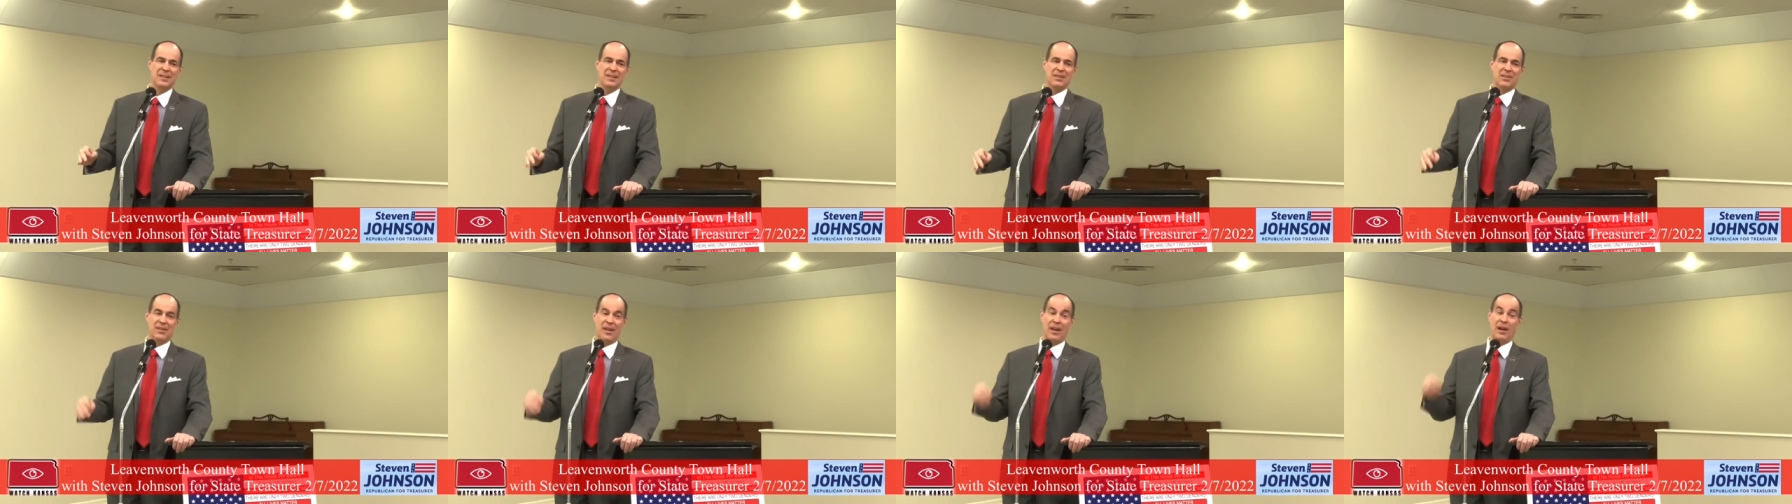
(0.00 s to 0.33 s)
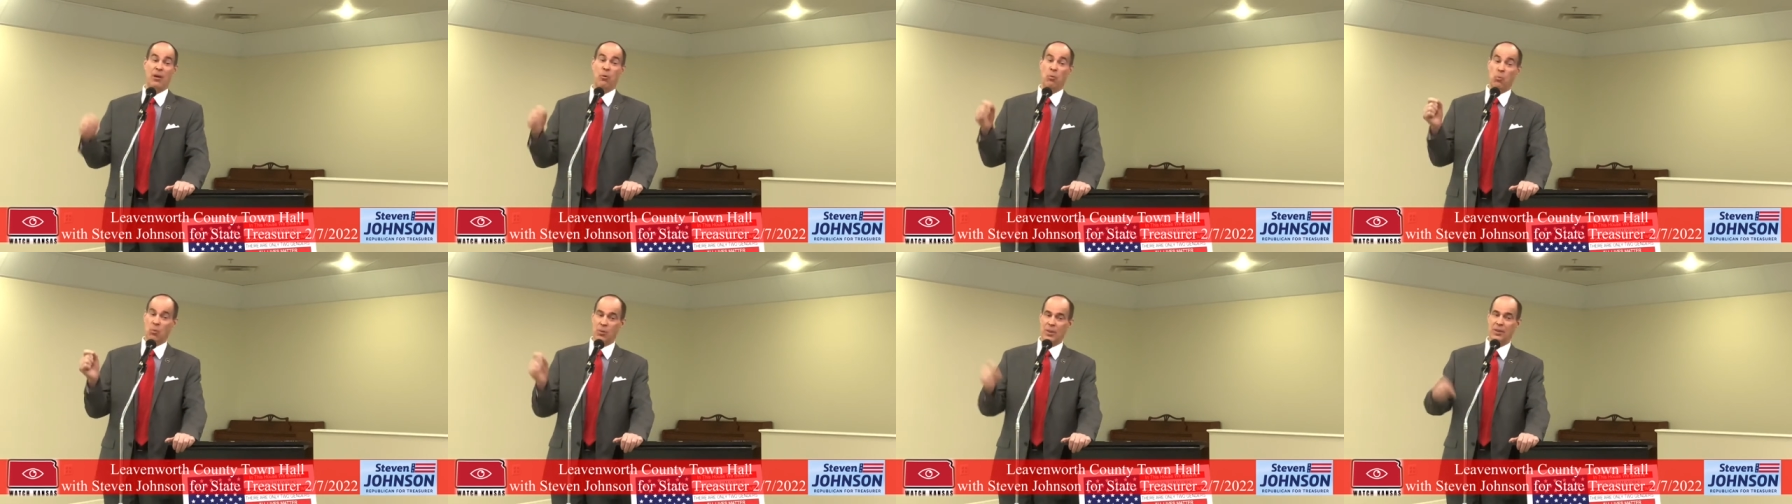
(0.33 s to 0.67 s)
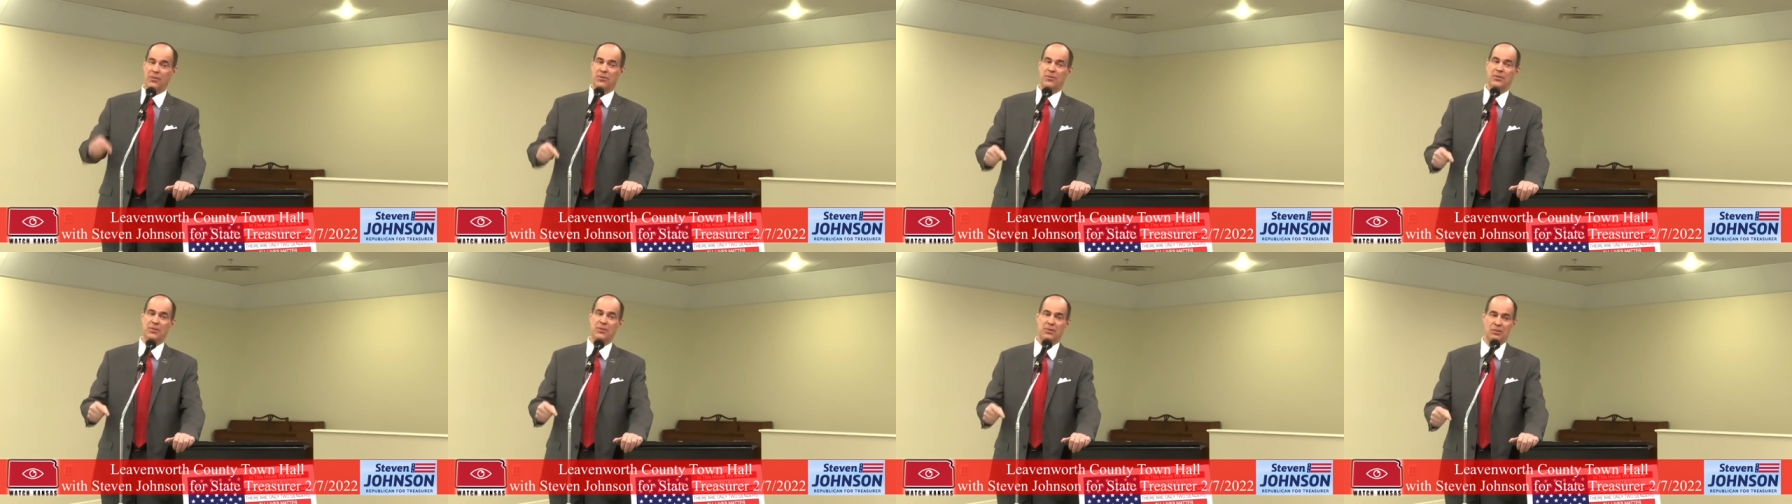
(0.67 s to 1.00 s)
that
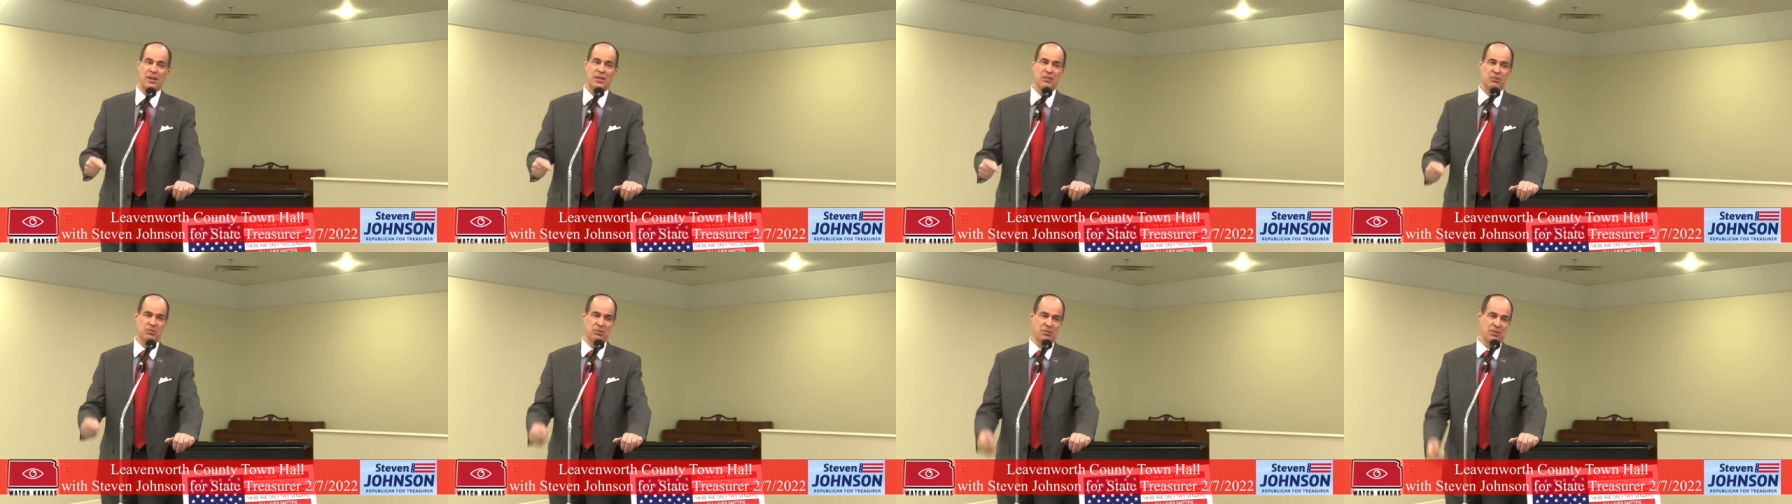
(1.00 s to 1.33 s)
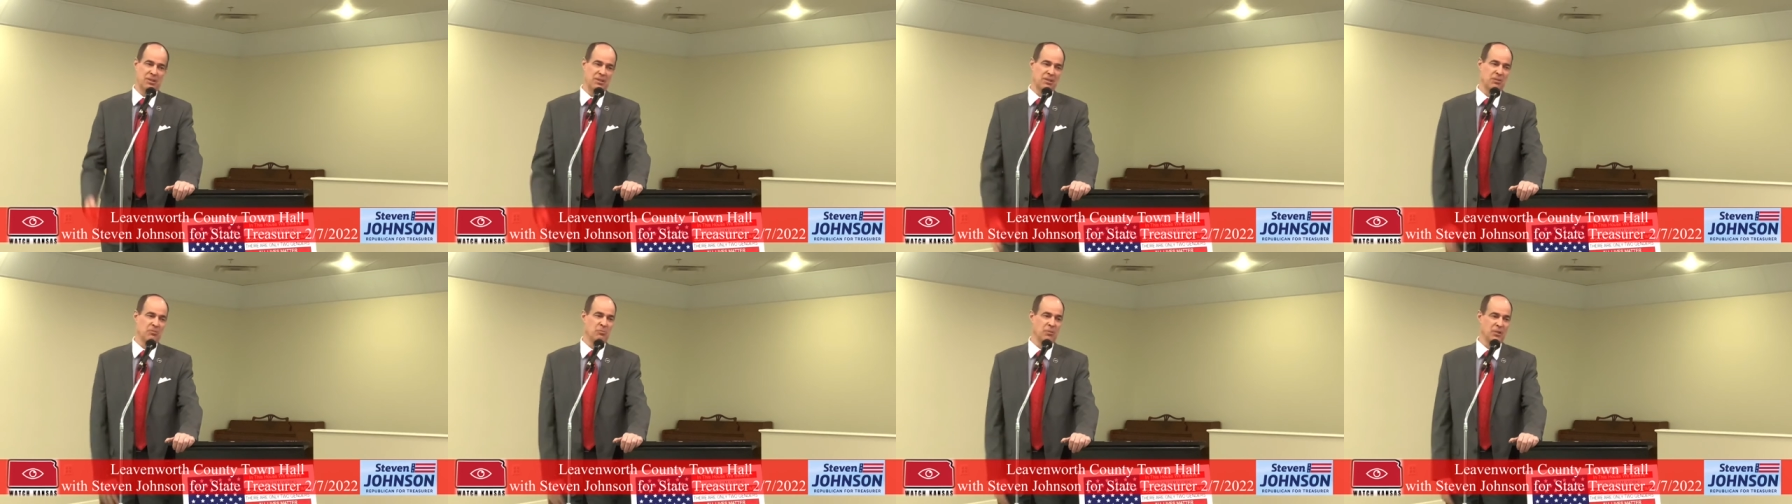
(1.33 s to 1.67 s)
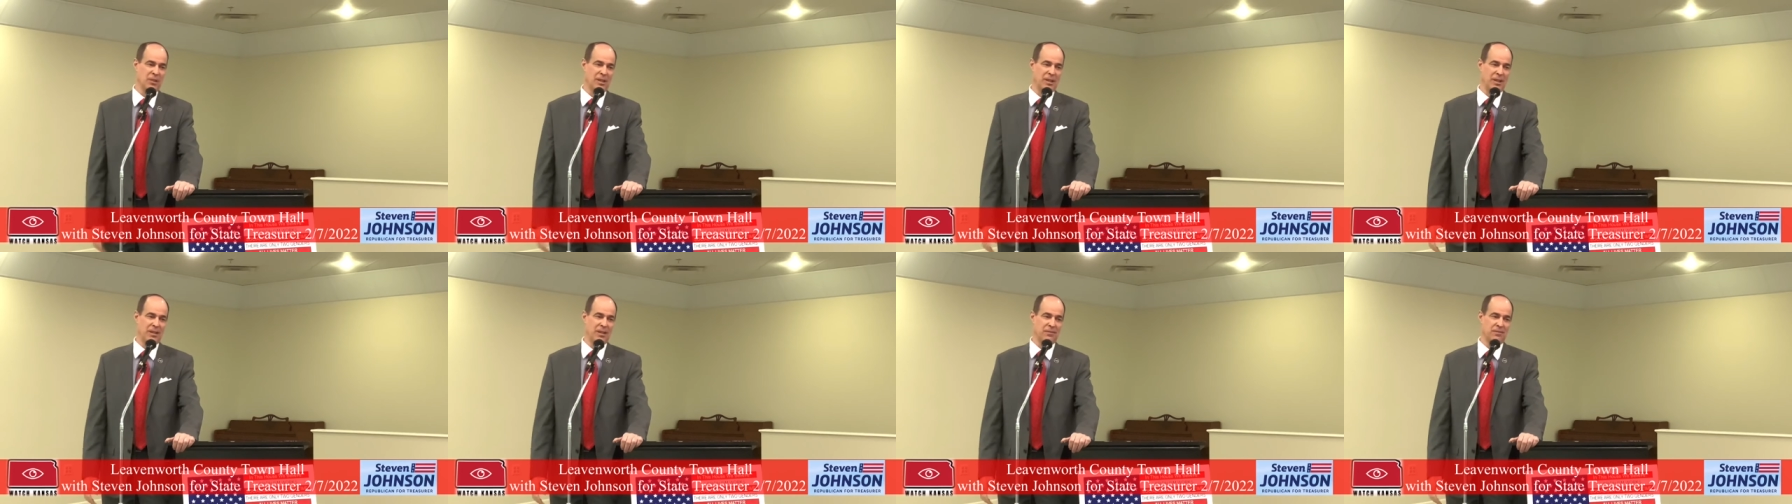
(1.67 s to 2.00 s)
with the treasurer
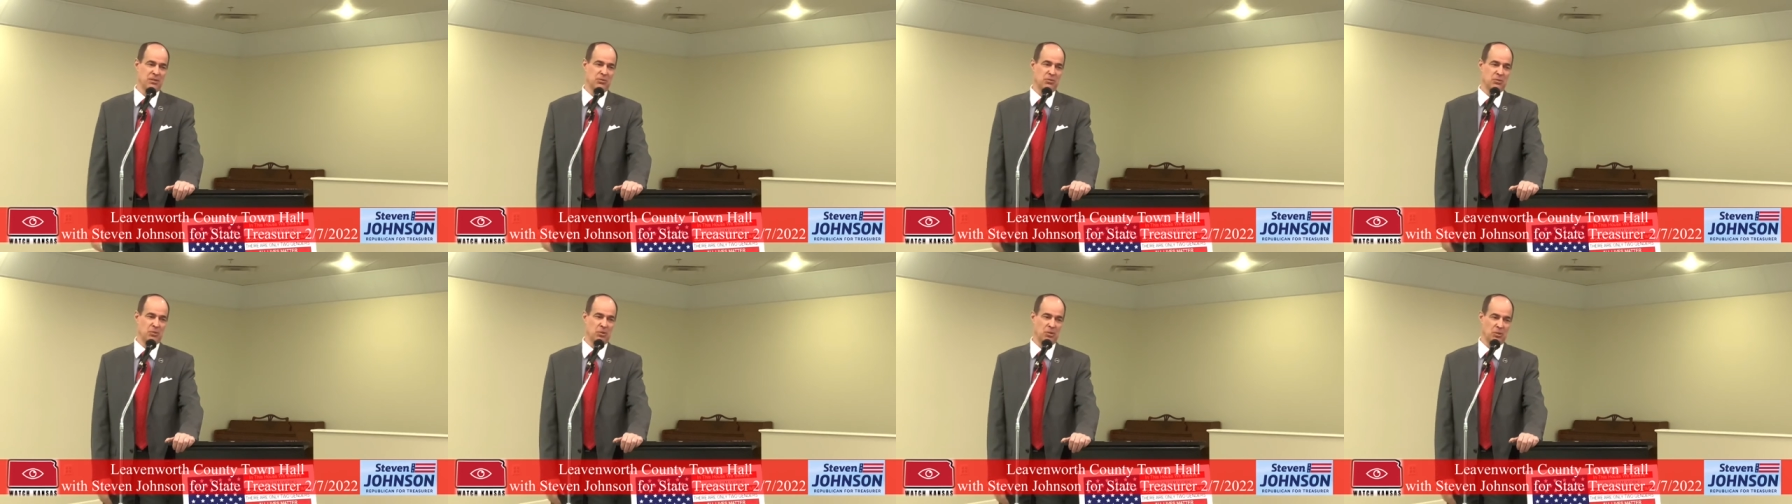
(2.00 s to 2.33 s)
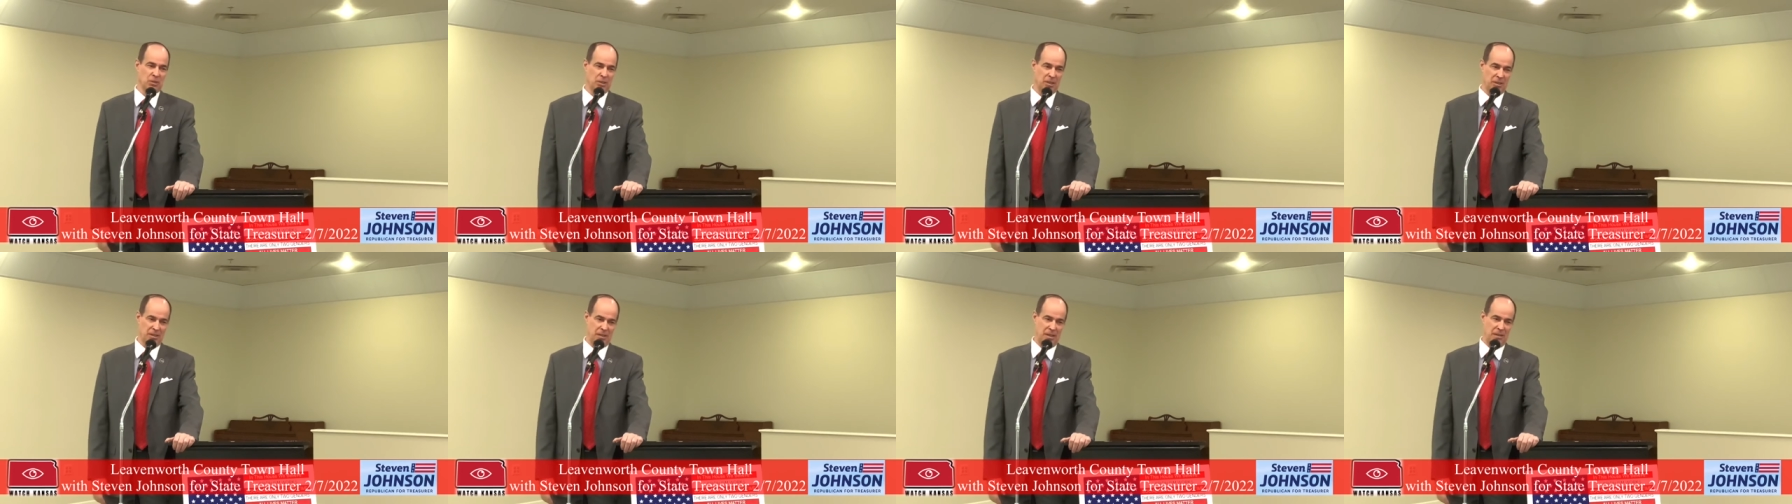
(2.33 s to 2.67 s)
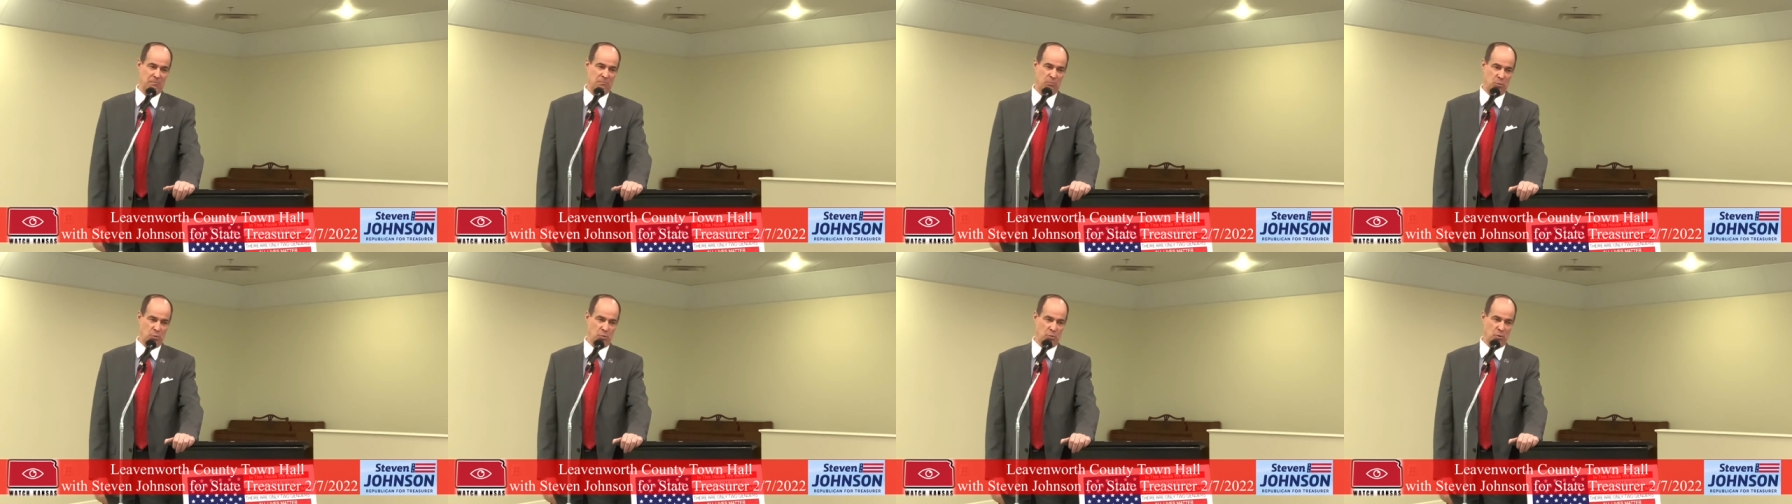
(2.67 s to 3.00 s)
will have control on
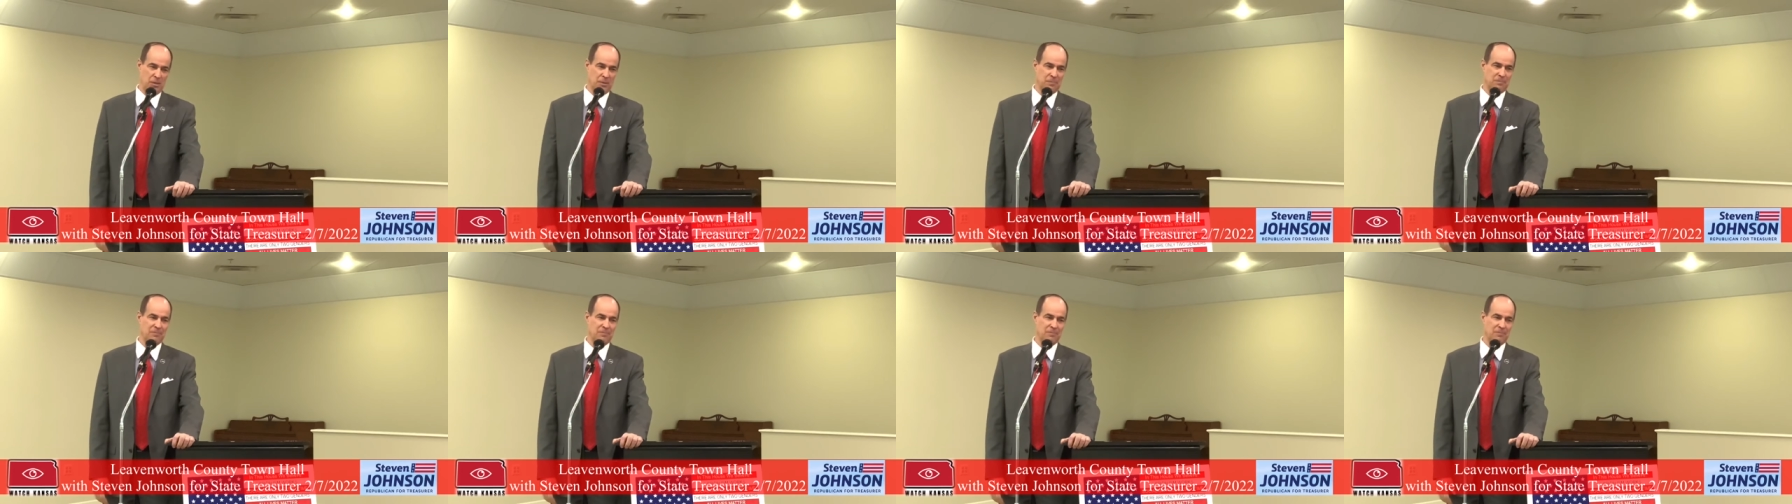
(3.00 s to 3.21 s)
that board.